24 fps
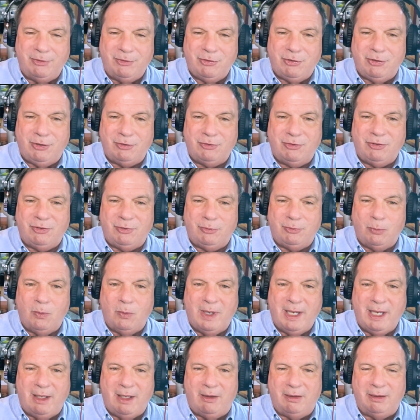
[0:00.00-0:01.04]
church as
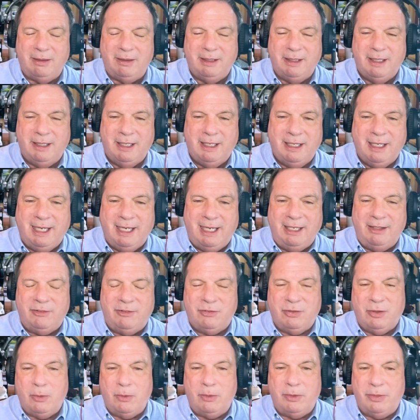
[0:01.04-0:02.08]
well. And
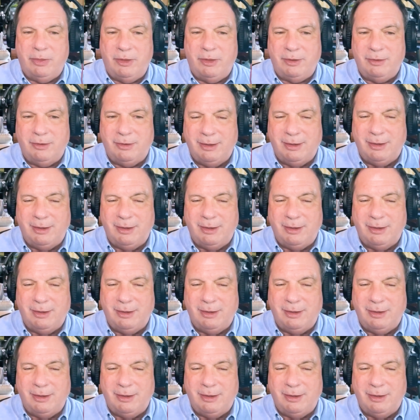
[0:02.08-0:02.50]
so the